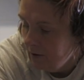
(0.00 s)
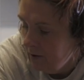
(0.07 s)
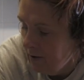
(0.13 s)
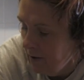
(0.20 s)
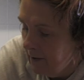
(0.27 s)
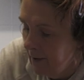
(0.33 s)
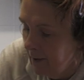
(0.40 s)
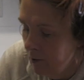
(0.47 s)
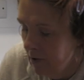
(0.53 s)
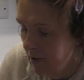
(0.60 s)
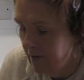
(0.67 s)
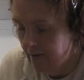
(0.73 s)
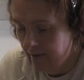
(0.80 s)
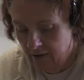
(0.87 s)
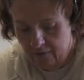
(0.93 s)
And now you
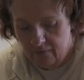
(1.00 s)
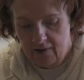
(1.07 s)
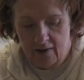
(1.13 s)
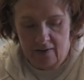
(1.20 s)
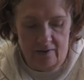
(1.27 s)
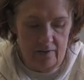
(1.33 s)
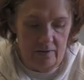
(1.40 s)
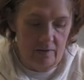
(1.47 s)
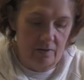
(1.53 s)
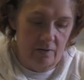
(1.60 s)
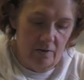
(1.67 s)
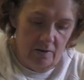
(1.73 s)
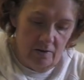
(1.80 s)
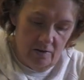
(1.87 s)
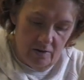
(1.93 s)
need to give that
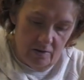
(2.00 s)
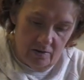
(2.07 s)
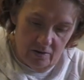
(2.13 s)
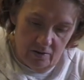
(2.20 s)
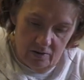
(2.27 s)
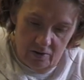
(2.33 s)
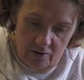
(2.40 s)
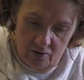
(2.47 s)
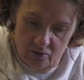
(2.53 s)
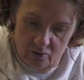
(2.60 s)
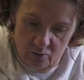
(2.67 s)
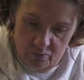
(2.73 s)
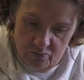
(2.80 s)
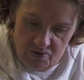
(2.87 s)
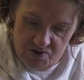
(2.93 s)
a good
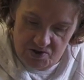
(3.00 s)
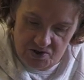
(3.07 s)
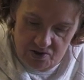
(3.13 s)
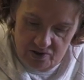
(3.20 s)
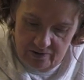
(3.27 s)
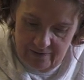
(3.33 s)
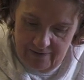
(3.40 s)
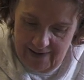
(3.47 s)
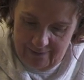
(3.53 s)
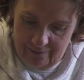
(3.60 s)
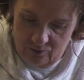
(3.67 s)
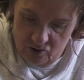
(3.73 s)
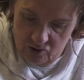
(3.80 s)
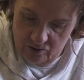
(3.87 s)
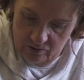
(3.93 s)
old stir around.